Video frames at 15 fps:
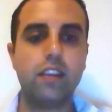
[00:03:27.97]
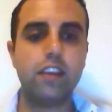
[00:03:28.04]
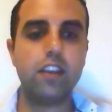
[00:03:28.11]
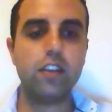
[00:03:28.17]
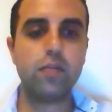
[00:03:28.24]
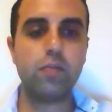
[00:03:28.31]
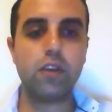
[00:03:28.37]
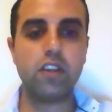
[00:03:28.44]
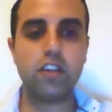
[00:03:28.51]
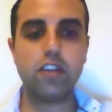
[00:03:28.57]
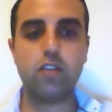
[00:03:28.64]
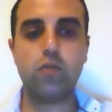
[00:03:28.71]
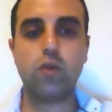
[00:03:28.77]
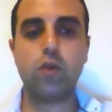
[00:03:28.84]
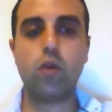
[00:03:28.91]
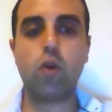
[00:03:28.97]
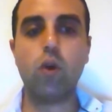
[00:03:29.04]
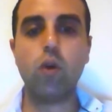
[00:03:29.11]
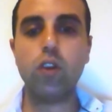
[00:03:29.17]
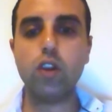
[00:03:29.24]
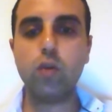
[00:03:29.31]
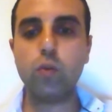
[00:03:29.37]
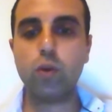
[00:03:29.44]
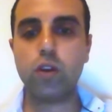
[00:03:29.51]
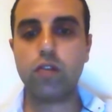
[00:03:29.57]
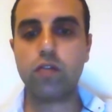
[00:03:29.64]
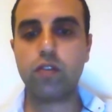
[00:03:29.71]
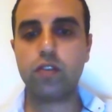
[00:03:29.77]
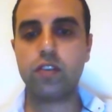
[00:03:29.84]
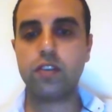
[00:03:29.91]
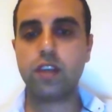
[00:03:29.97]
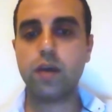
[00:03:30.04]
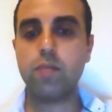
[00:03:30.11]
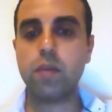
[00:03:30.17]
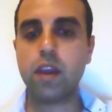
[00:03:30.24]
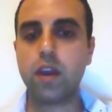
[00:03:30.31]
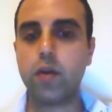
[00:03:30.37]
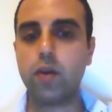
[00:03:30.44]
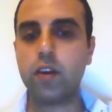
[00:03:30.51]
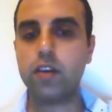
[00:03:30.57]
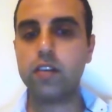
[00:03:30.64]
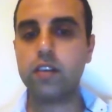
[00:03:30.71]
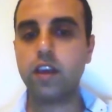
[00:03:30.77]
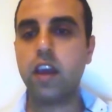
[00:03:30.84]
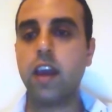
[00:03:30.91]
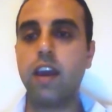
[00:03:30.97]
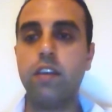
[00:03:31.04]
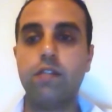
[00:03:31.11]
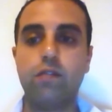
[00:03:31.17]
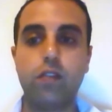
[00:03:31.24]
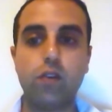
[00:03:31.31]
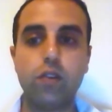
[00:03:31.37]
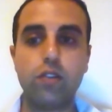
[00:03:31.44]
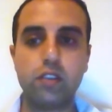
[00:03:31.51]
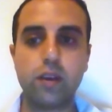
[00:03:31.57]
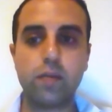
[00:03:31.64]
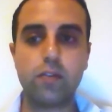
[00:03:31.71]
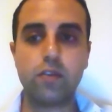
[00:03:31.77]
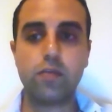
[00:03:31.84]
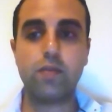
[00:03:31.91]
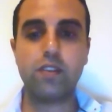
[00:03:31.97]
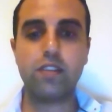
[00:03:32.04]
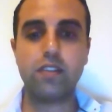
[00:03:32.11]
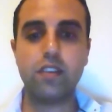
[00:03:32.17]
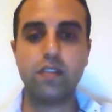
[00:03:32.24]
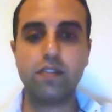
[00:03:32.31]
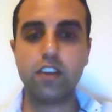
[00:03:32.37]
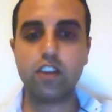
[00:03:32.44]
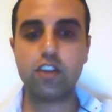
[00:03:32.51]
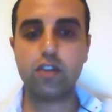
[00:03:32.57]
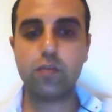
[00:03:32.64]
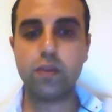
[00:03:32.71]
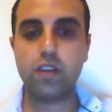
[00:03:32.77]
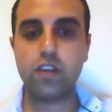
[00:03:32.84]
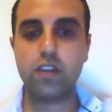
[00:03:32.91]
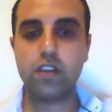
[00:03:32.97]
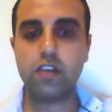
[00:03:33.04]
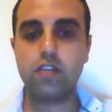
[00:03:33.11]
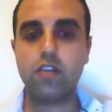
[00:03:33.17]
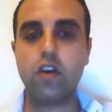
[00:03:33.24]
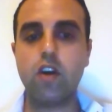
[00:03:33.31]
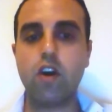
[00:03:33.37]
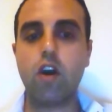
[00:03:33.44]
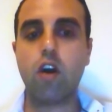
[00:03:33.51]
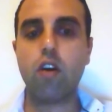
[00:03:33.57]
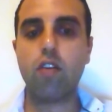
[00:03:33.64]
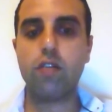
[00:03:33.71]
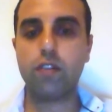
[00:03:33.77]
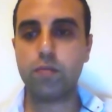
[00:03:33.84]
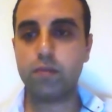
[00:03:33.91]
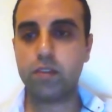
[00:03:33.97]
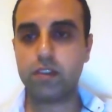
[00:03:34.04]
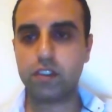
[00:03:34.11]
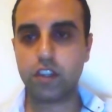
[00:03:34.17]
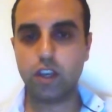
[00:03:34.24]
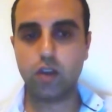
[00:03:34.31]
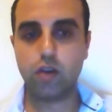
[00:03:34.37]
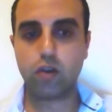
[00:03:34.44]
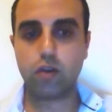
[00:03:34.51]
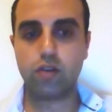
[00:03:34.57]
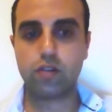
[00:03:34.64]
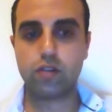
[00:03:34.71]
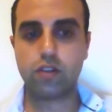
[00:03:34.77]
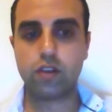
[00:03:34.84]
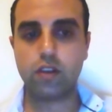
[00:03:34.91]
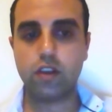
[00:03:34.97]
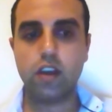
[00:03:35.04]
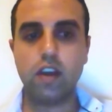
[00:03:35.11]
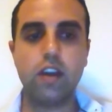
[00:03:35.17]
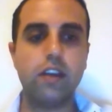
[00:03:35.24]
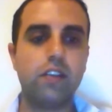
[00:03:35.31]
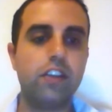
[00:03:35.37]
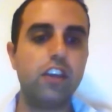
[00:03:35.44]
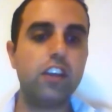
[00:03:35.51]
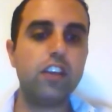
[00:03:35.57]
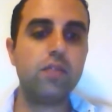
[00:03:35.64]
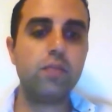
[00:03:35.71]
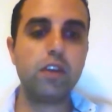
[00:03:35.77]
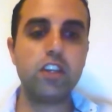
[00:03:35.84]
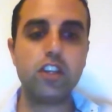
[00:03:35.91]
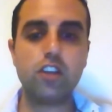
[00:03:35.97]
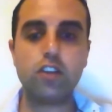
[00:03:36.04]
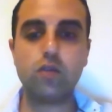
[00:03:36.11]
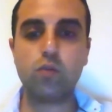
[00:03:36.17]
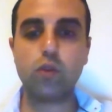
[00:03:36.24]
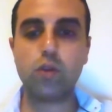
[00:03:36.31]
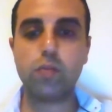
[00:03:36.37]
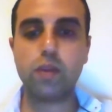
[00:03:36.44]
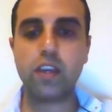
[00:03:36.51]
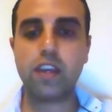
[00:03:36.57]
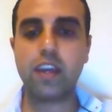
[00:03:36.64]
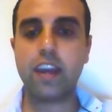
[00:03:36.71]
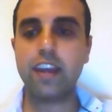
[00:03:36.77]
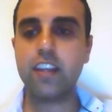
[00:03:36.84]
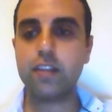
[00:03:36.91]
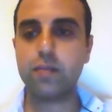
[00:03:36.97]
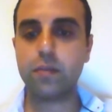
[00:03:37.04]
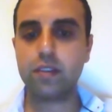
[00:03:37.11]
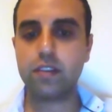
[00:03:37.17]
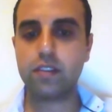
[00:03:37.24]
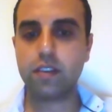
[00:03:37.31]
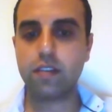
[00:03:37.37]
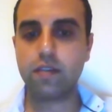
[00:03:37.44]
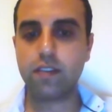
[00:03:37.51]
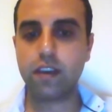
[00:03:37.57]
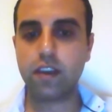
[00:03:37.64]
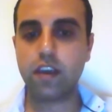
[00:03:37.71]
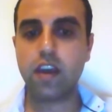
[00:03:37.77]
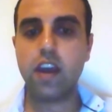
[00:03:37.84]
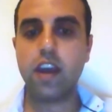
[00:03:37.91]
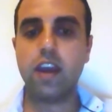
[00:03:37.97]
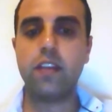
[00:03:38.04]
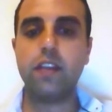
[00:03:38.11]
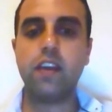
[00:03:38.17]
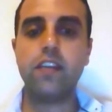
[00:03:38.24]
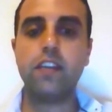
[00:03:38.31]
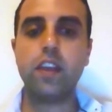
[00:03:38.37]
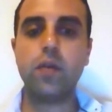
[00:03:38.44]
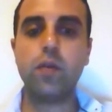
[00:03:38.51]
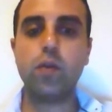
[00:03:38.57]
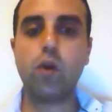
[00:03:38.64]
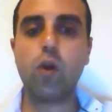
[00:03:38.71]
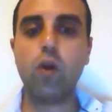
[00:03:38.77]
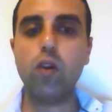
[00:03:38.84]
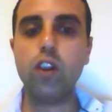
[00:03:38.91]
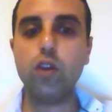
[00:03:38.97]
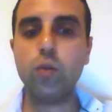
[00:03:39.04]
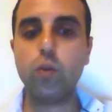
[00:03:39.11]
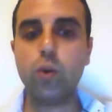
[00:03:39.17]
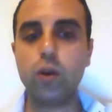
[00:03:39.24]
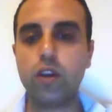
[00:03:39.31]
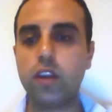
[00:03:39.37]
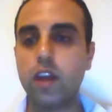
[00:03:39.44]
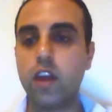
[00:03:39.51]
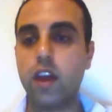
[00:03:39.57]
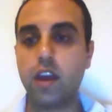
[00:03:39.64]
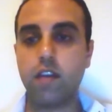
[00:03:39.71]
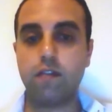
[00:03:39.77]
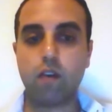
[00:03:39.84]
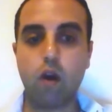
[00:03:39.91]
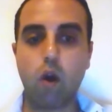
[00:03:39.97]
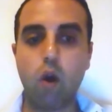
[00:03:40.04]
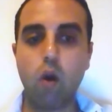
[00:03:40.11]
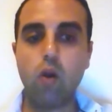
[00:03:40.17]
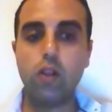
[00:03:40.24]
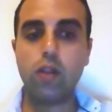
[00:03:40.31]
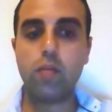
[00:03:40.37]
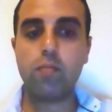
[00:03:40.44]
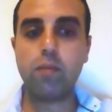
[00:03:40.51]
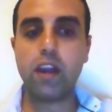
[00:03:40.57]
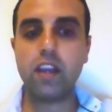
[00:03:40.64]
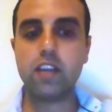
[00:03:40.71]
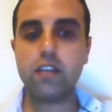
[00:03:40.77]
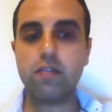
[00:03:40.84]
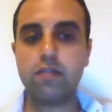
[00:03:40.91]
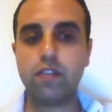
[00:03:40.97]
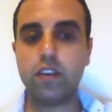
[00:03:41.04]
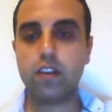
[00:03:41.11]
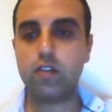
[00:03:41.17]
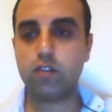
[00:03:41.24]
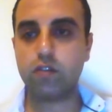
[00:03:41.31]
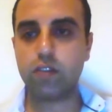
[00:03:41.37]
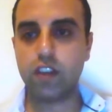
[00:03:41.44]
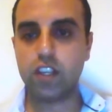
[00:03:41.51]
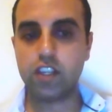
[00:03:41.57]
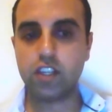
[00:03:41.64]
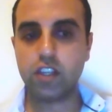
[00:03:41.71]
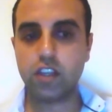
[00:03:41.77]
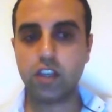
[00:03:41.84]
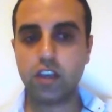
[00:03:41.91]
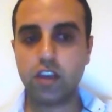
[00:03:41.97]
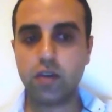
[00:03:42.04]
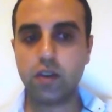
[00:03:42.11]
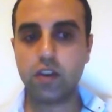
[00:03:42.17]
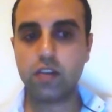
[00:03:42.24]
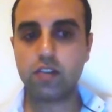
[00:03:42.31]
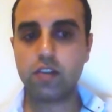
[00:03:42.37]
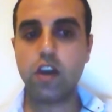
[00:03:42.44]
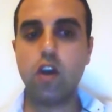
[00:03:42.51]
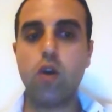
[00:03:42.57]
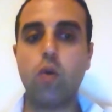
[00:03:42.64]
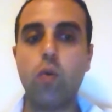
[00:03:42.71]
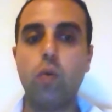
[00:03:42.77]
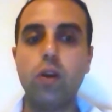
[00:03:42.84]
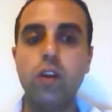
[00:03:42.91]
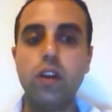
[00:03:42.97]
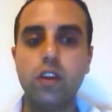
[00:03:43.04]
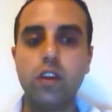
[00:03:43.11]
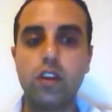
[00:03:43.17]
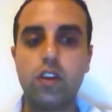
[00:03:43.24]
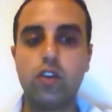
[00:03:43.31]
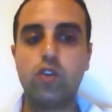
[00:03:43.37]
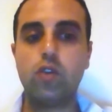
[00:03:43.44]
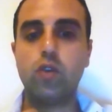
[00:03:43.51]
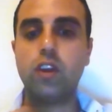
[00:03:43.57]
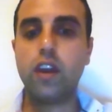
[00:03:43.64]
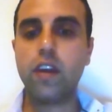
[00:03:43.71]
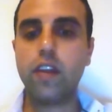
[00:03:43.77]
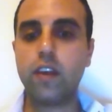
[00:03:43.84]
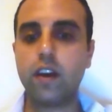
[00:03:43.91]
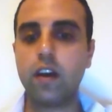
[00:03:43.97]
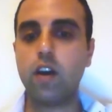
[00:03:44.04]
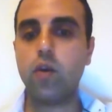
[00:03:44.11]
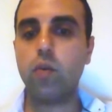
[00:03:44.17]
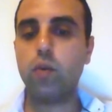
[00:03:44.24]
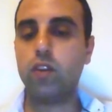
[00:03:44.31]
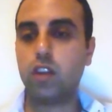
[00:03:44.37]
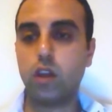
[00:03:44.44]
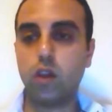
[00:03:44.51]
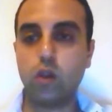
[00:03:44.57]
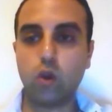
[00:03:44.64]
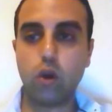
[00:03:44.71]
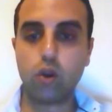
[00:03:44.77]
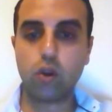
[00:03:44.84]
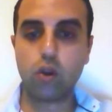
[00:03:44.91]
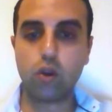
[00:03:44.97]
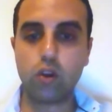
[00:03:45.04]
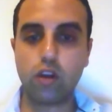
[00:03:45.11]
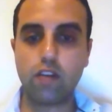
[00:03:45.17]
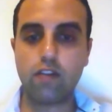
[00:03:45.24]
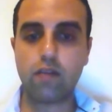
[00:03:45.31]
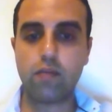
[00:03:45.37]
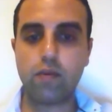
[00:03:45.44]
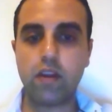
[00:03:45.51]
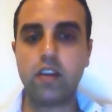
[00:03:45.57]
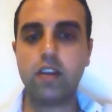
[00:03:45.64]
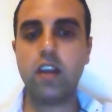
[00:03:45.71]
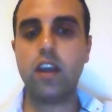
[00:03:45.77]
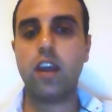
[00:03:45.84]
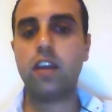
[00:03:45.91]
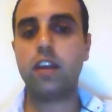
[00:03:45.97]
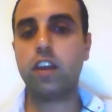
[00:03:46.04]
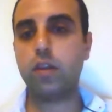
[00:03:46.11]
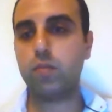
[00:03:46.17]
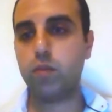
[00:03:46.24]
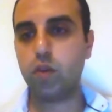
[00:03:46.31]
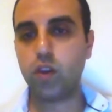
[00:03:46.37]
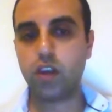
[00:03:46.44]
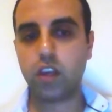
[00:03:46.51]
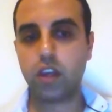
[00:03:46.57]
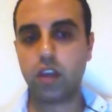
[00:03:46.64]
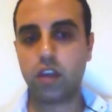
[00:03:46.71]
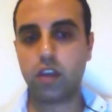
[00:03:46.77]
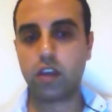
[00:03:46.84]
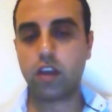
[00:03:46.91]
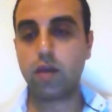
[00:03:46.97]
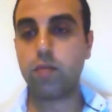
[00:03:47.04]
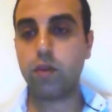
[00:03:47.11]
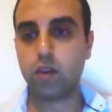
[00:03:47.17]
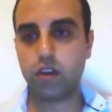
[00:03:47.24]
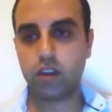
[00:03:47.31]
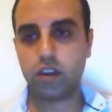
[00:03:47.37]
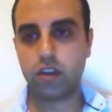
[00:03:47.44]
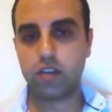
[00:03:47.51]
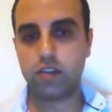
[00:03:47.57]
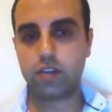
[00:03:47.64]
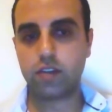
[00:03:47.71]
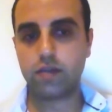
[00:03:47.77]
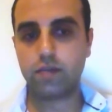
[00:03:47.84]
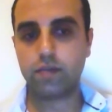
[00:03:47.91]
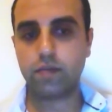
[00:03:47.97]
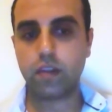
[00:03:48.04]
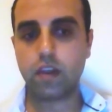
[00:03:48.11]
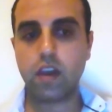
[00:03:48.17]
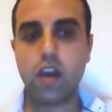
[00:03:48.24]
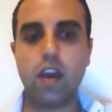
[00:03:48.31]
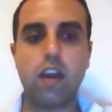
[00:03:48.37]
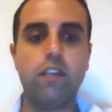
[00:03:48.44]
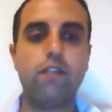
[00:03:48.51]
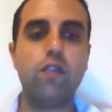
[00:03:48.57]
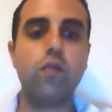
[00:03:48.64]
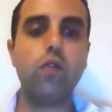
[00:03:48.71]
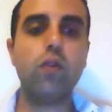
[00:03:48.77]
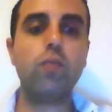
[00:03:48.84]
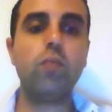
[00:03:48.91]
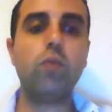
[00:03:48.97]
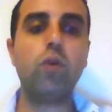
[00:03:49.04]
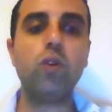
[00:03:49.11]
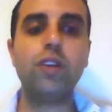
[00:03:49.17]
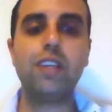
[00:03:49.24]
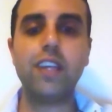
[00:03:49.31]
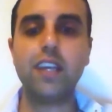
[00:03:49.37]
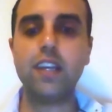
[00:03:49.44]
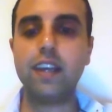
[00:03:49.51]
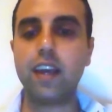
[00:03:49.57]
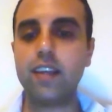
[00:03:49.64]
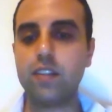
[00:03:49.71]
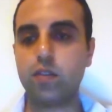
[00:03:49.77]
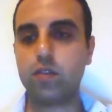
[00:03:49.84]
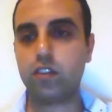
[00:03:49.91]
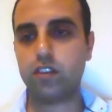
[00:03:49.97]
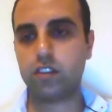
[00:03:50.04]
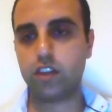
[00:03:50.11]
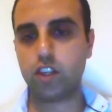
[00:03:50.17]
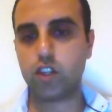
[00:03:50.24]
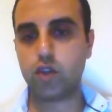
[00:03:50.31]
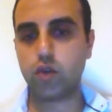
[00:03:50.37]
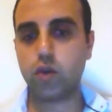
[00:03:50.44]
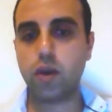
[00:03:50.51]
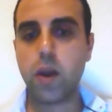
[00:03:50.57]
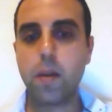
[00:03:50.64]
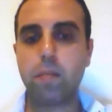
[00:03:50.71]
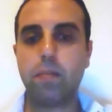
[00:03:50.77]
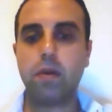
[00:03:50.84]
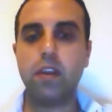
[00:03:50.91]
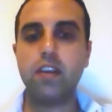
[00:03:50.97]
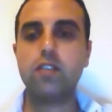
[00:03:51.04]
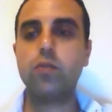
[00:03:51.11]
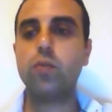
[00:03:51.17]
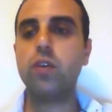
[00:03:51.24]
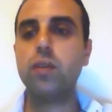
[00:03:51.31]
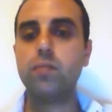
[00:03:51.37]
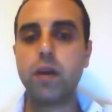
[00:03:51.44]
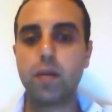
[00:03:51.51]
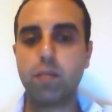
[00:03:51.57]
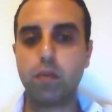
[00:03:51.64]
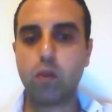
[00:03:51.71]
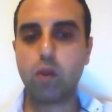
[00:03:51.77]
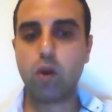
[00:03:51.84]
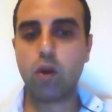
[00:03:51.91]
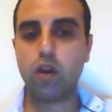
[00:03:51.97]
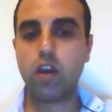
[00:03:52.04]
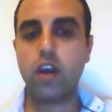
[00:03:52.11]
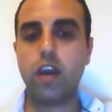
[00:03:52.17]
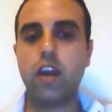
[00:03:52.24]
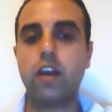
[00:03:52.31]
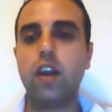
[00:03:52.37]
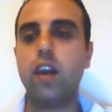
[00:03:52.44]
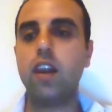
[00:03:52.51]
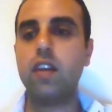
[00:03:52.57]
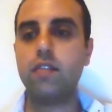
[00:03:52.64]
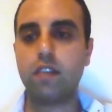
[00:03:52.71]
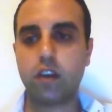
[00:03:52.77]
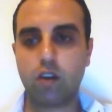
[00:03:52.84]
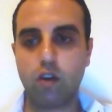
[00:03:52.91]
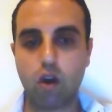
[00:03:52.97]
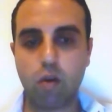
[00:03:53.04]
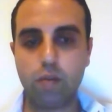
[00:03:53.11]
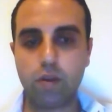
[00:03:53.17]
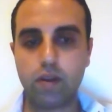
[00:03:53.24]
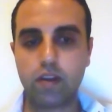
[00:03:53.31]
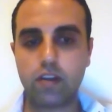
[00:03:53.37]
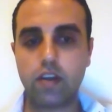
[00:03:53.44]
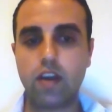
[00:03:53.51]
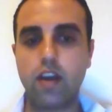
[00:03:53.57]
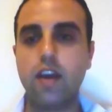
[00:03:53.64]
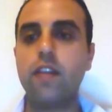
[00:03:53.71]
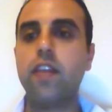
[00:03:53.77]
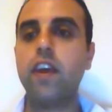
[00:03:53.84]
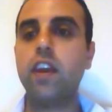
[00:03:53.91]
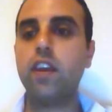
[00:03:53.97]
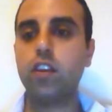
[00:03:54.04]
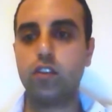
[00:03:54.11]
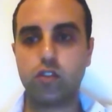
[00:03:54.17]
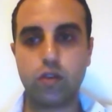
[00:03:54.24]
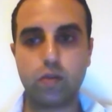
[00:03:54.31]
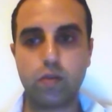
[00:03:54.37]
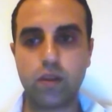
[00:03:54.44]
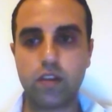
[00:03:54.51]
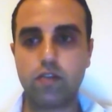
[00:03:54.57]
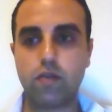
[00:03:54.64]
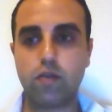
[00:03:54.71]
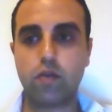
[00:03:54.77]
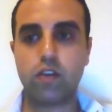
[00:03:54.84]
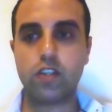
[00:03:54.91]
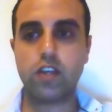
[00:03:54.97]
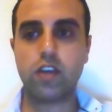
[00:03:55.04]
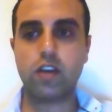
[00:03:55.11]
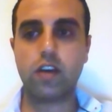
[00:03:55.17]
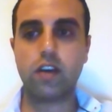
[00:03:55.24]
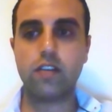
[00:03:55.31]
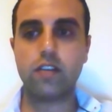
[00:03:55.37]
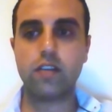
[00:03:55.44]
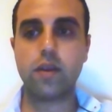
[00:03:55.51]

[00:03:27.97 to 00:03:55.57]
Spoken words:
that these measures will only work for some areas and for some specific species of the mosquitoes. These measures will be case specific and that they will only work if all the major fields of engineering work together with the local government and communities. If you want more details on this issue, please read my blog and leave a comment. Thank you so much for watching.